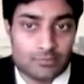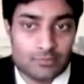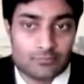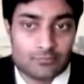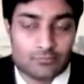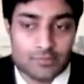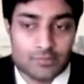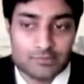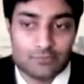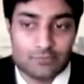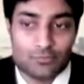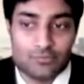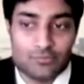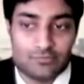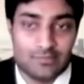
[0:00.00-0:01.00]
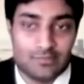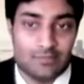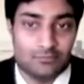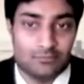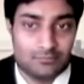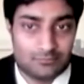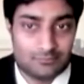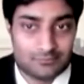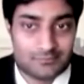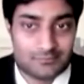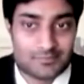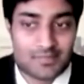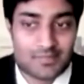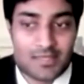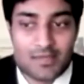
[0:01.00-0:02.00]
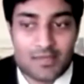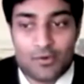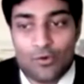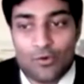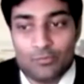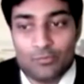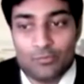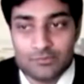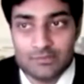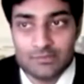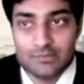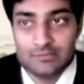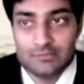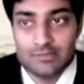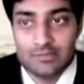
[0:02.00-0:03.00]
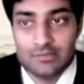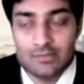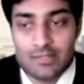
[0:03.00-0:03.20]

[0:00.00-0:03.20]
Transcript: fishing for the same opportunities. And